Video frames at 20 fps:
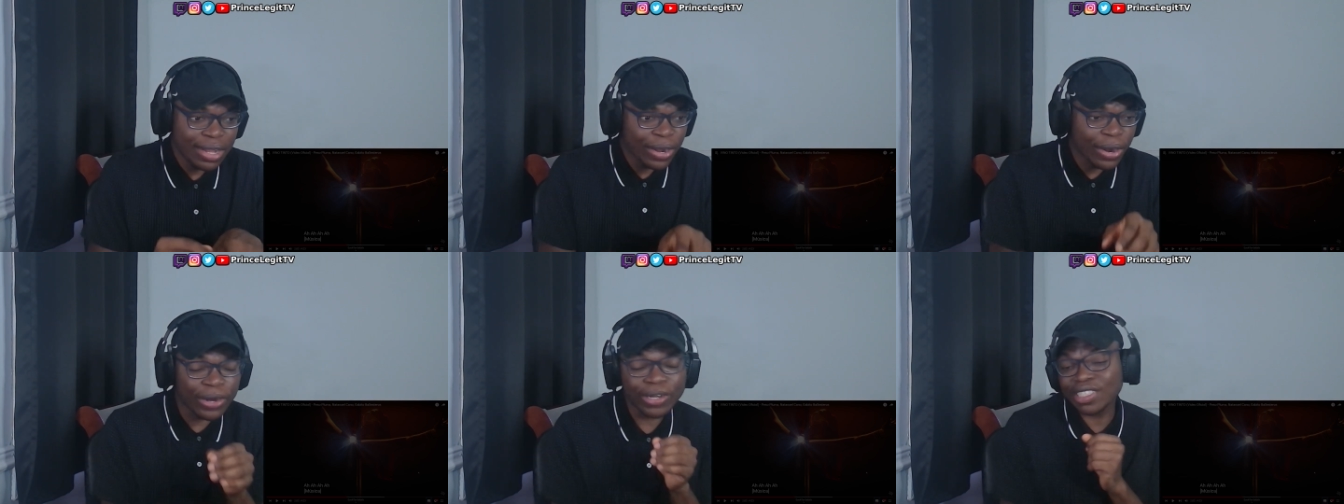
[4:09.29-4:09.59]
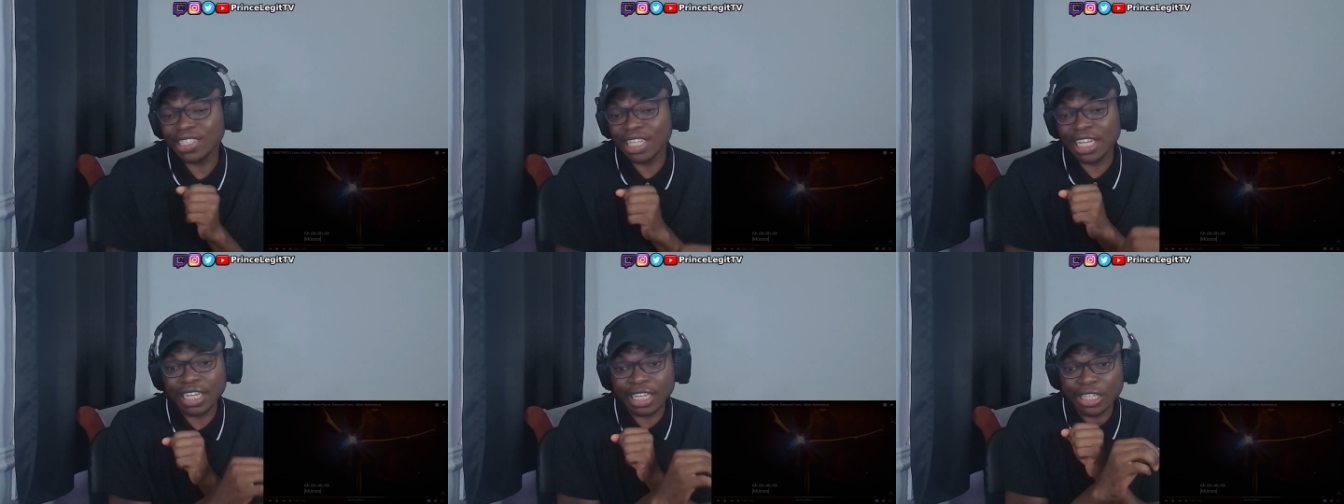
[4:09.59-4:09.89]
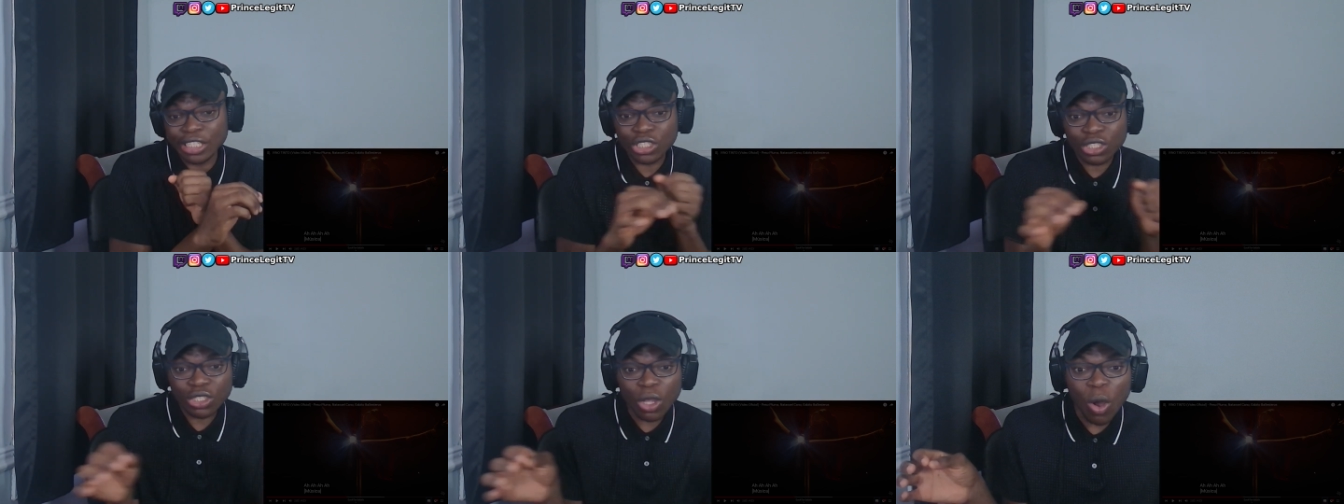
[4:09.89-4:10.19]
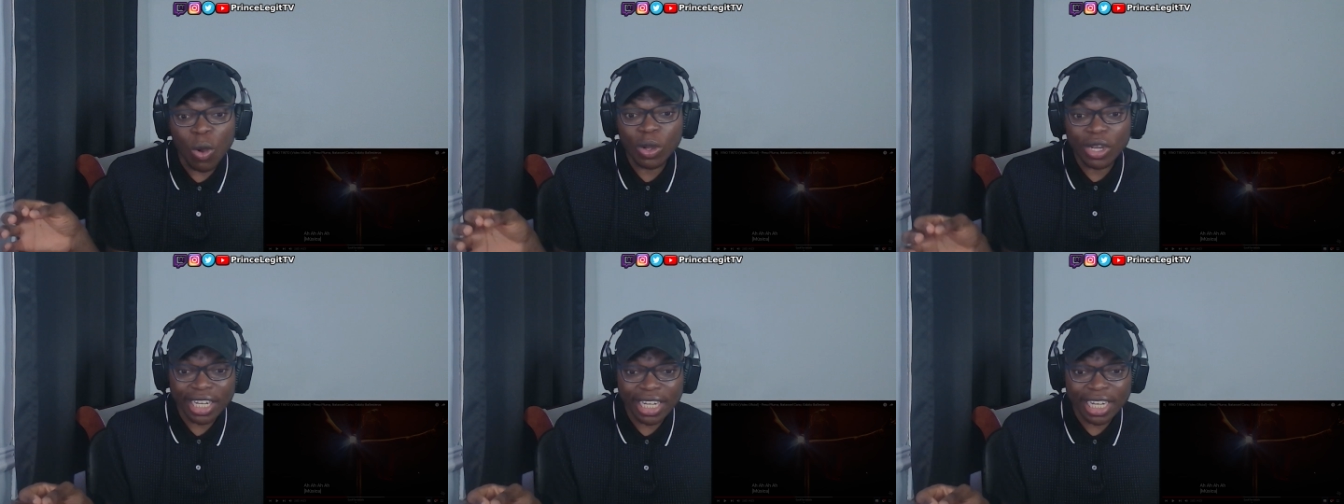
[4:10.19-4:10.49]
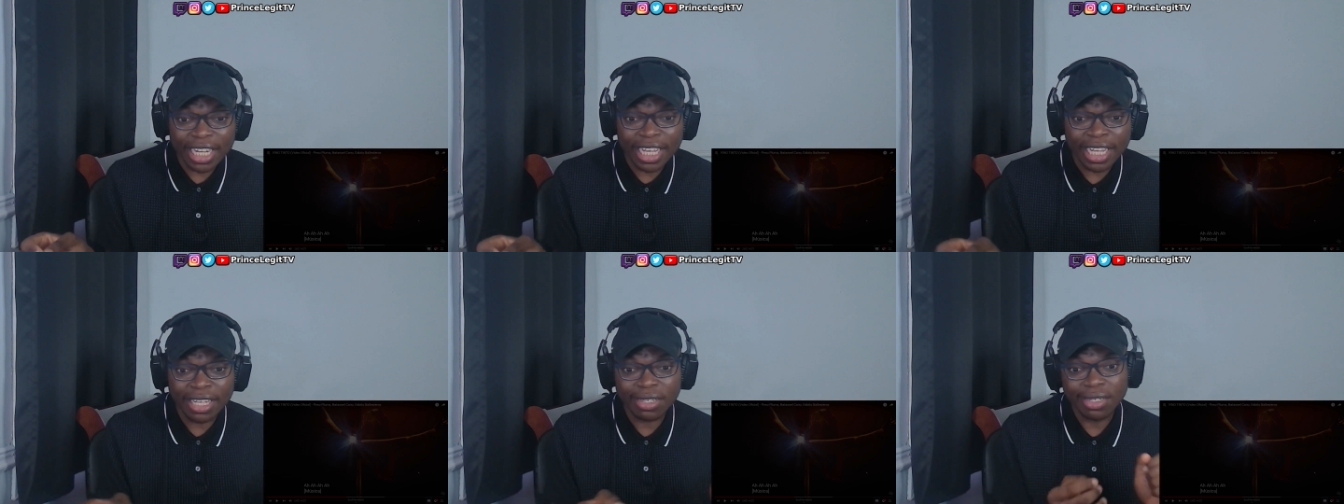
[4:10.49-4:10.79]
Her thing is so
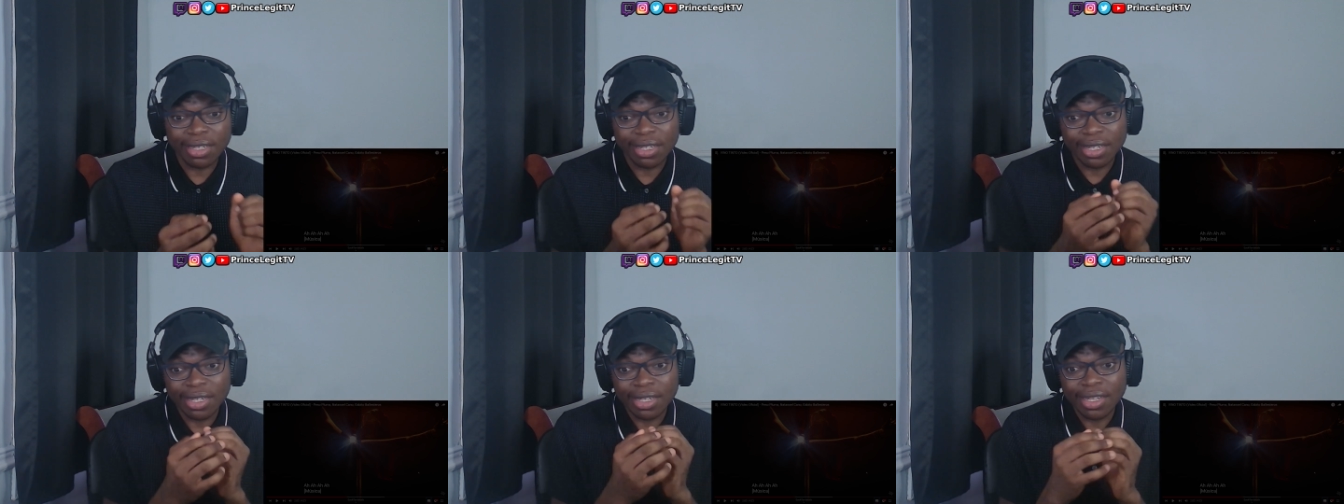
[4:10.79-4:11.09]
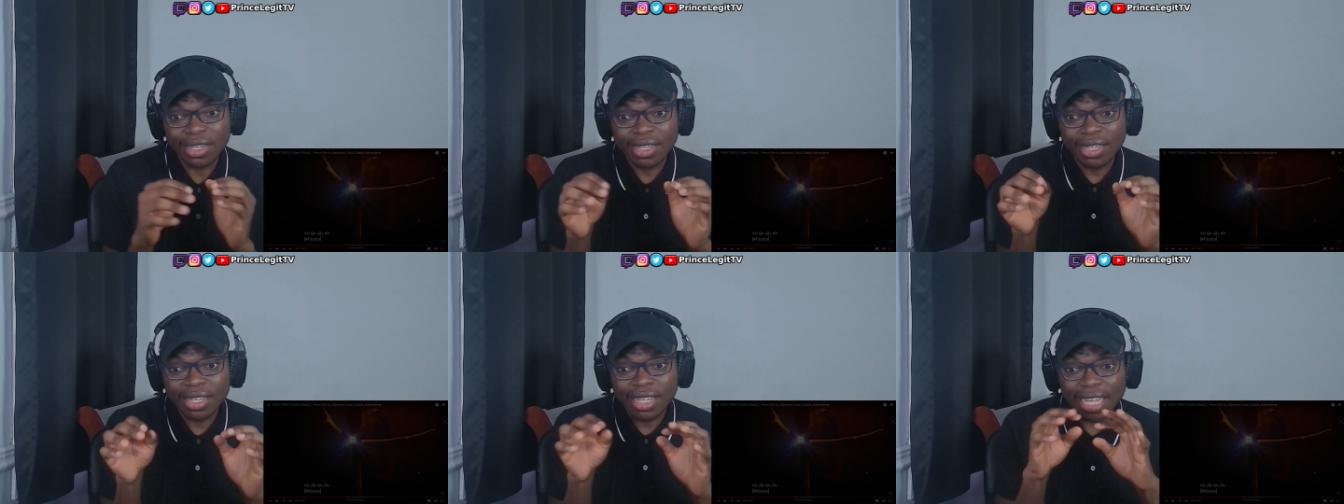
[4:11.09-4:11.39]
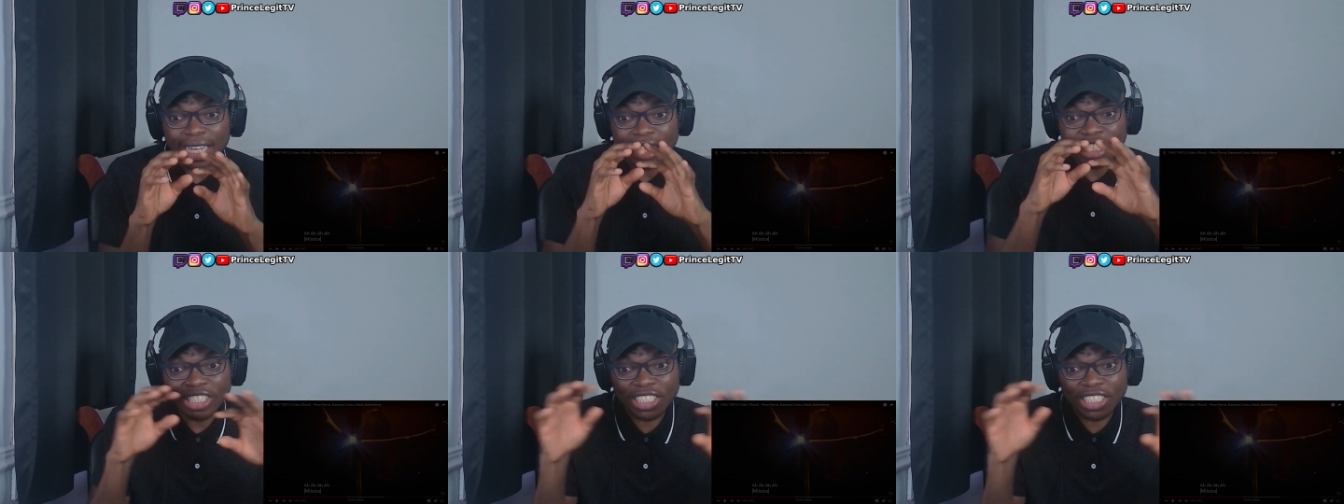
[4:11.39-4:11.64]
clean, it